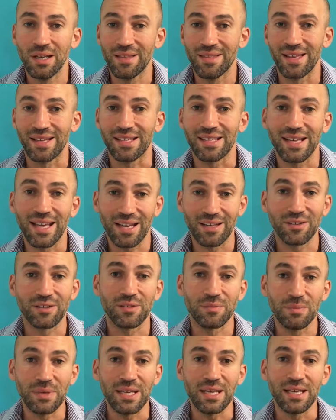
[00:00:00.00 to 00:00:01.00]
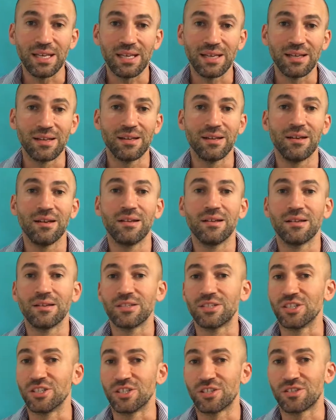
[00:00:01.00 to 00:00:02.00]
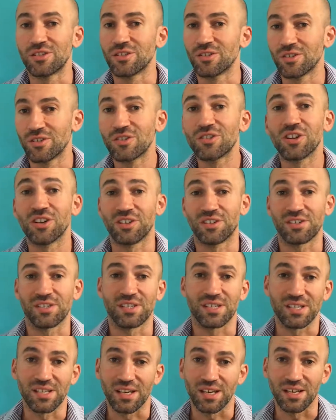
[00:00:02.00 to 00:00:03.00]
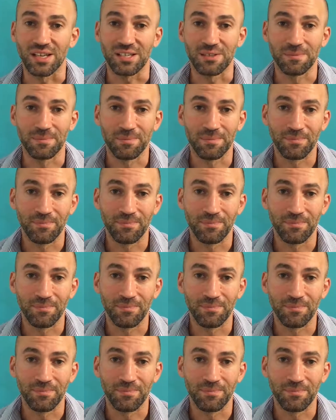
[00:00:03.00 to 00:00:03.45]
that cannot be just tossed aside.